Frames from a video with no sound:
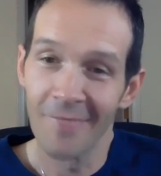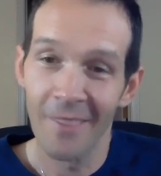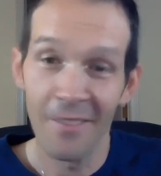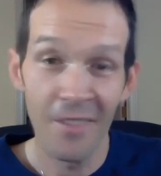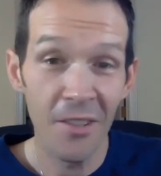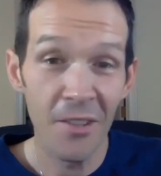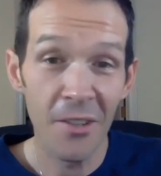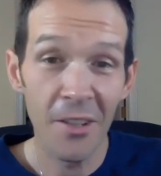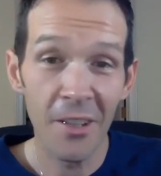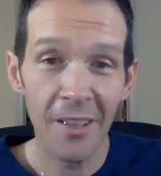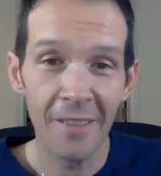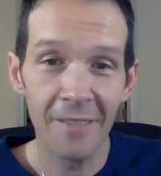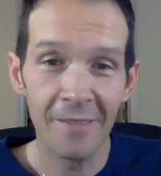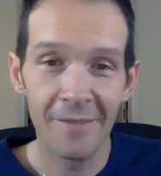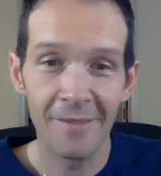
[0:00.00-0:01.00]
feels
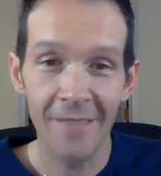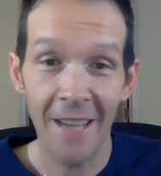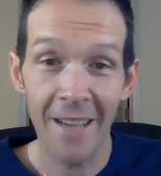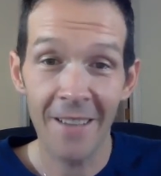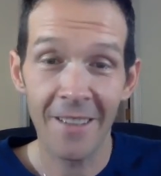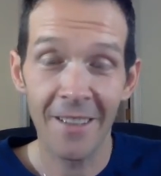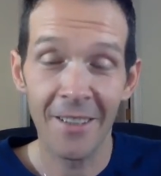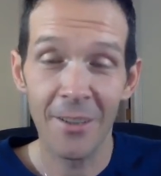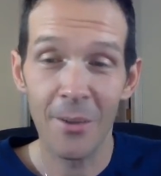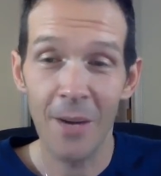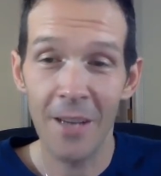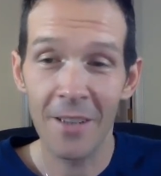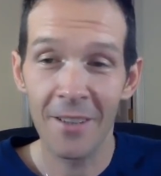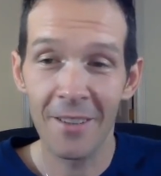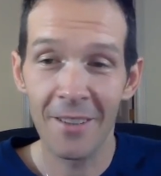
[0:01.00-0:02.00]
good asking these
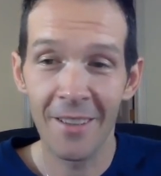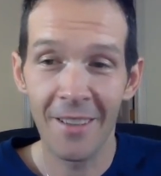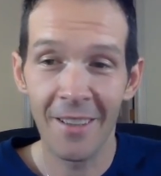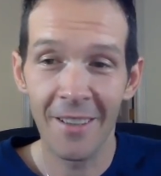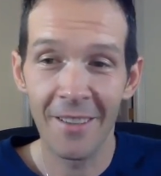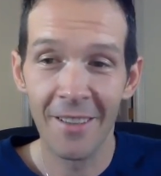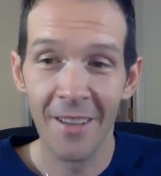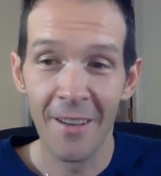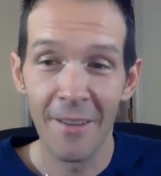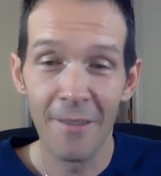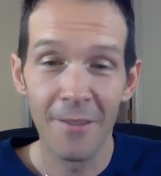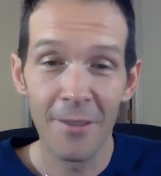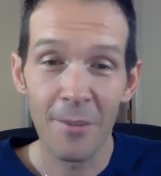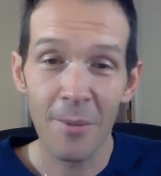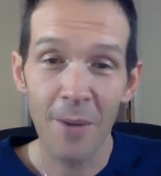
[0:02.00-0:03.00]
questions, because
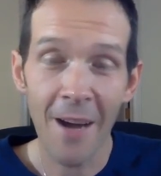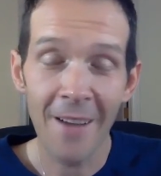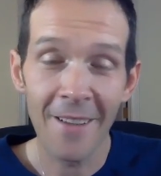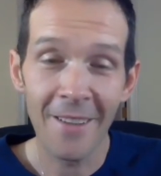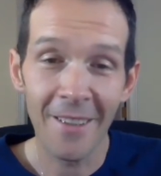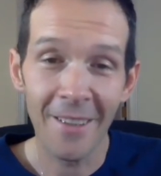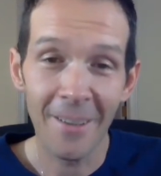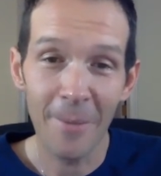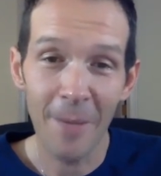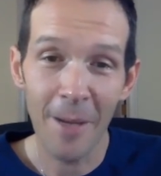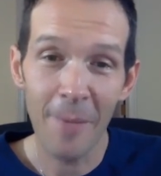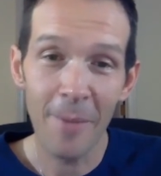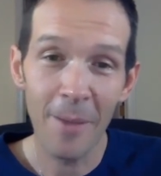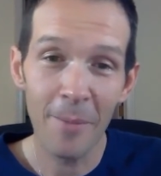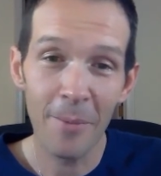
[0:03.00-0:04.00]
surprisingly many
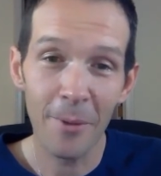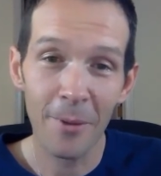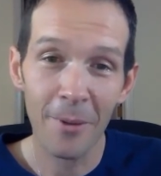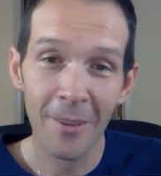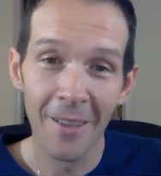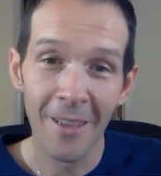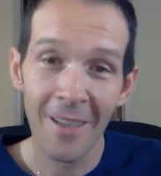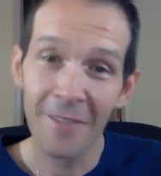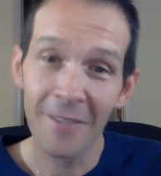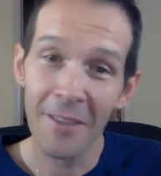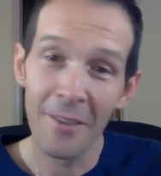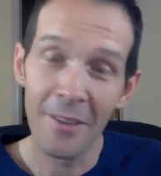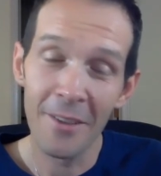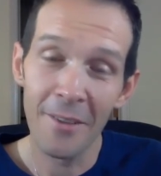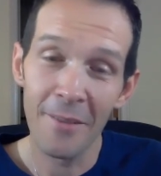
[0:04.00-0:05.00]
people have
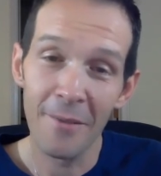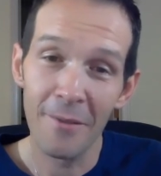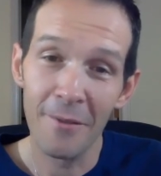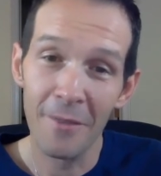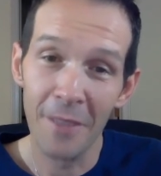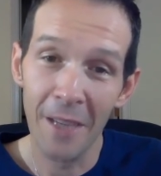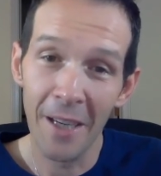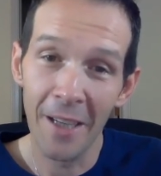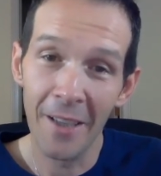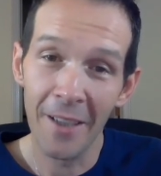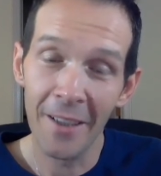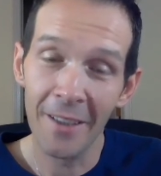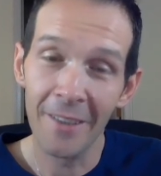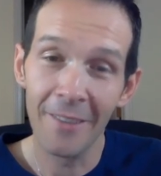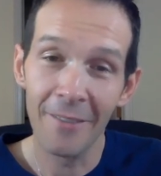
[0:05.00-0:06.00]
given some
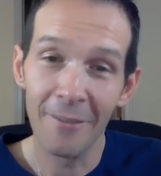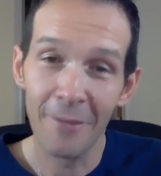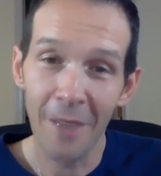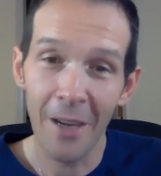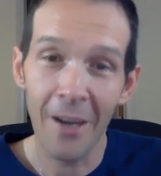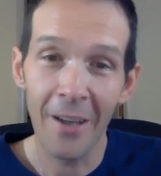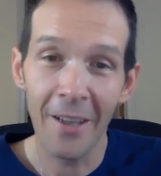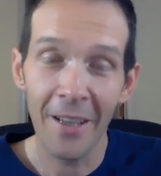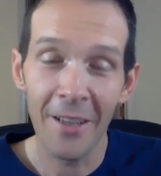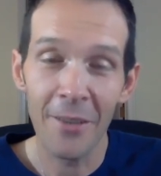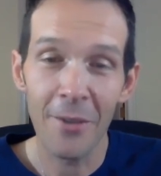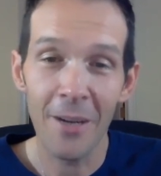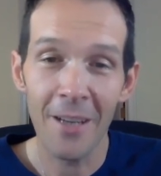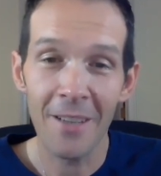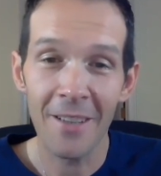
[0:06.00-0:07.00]
very, very
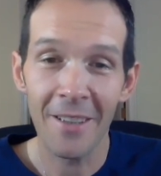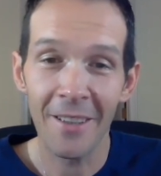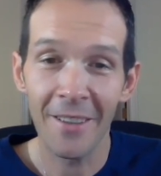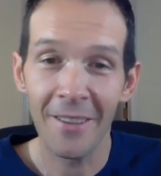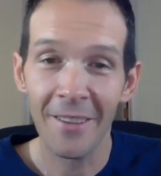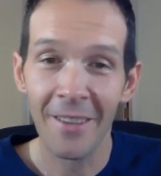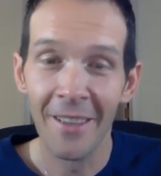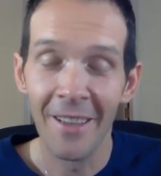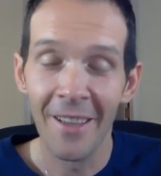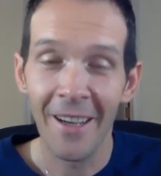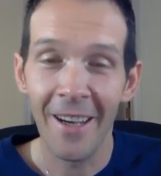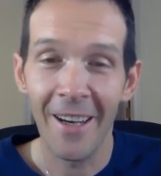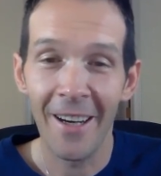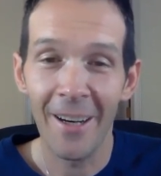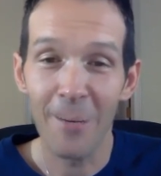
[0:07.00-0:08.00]
interesting
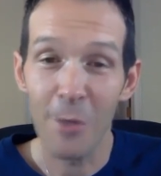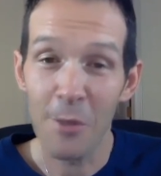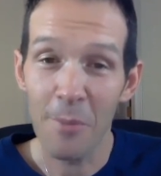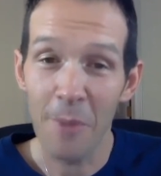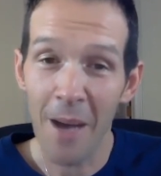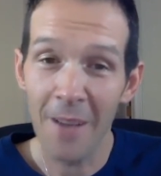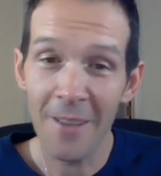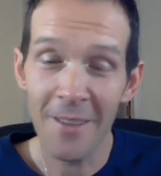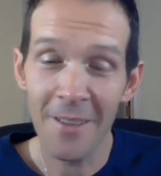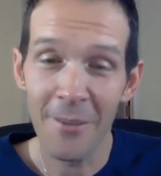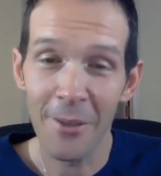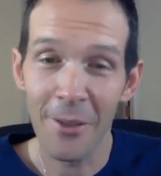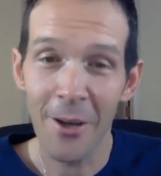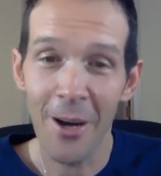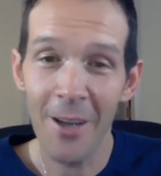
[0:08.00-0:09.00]
responses in
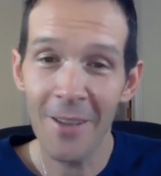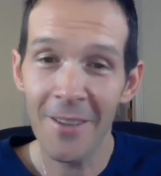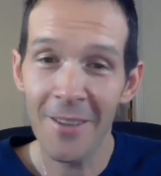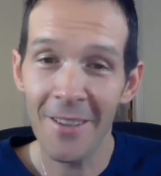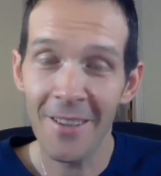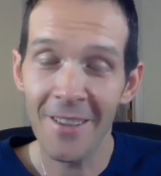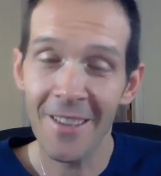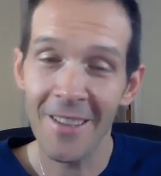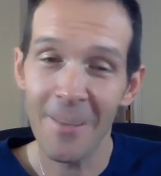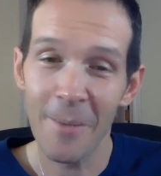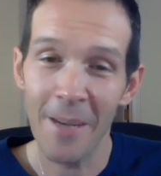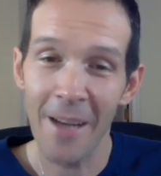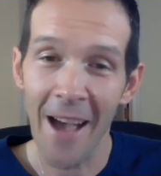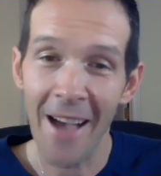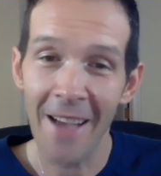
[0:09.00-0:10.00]
regards to this as I've
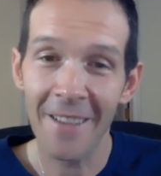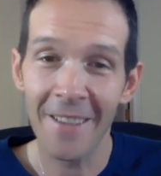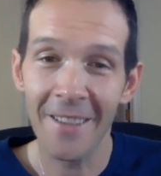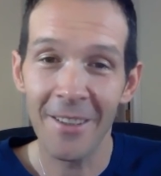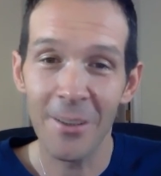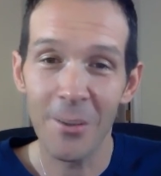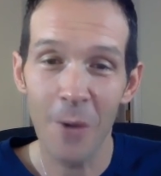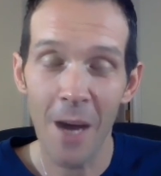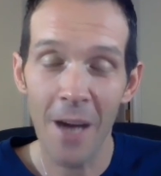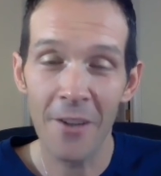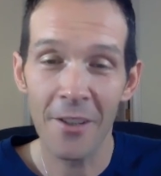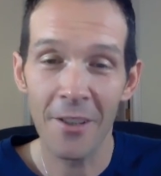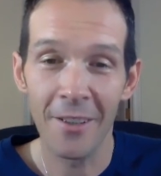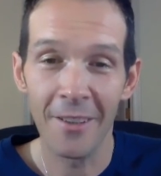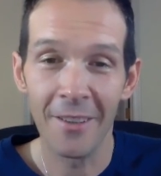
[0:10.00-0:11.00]
been asking this
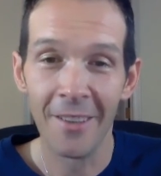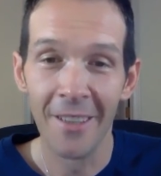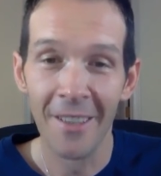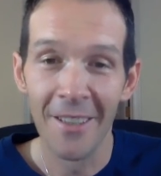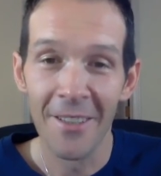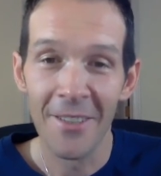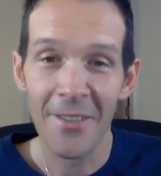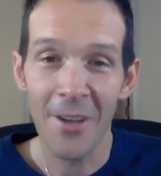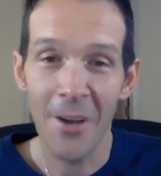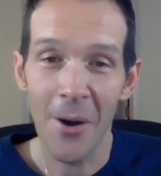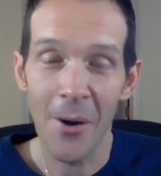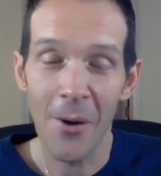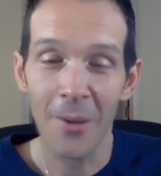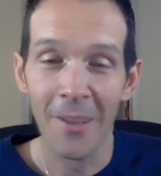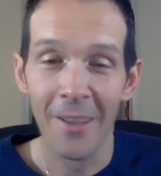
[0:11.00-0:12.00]
question. And
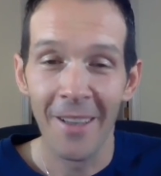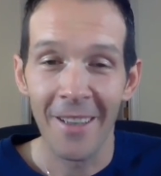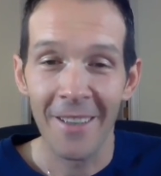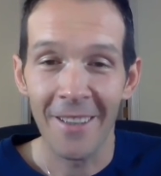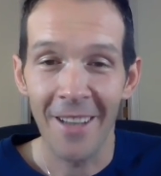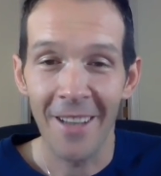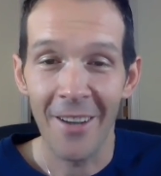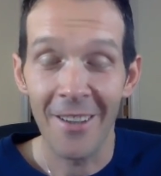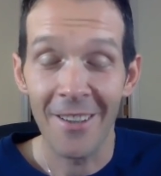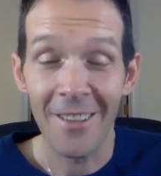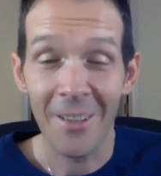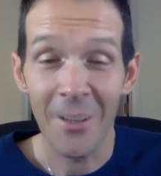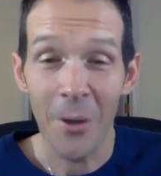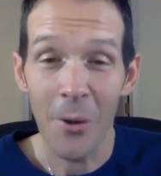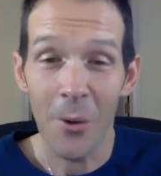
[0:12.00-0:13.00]
so it's allowing us to
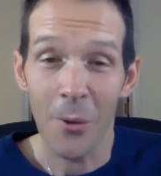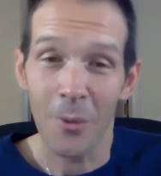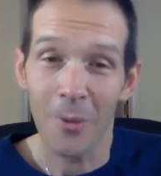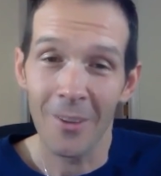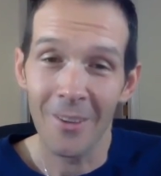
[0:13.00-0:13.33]
go